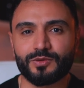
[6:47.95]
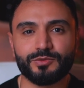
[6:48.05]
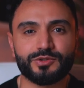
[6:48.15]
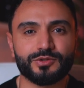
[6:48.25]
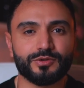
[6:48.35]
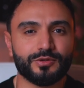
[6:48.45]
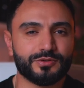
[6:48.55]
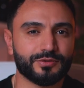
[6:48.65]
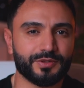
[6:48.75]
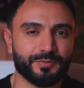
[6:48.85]
which is
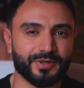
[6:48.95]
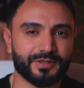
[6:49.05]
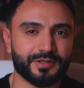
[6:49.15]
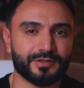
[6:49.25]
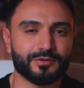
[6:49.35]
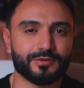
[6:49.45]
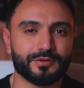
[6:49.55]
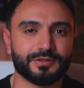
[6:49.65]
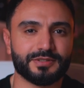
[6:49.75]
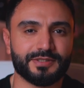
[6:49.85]
also dependent
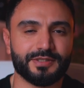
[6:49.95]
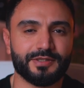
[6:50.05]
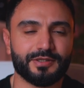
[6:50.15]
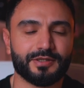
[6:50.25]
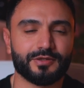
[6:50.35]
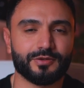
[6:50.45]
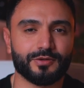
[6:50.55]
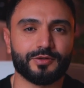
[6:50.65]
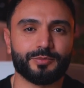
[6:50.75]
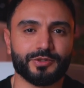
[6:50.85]
on the
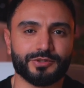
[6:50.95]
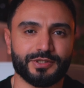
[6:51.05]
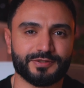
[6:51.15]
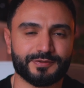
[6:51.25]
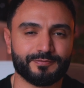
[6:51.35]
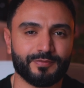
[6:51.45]
core projects.